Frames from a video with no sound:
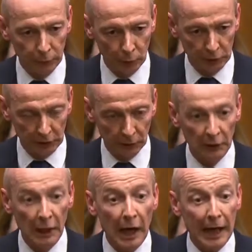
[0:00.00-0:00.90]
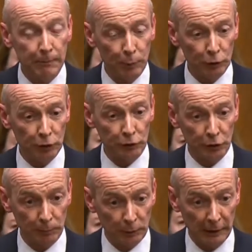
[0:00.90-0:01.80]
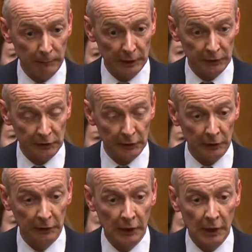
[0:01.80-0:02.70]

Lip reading: no deal. I put it to the Prime Minister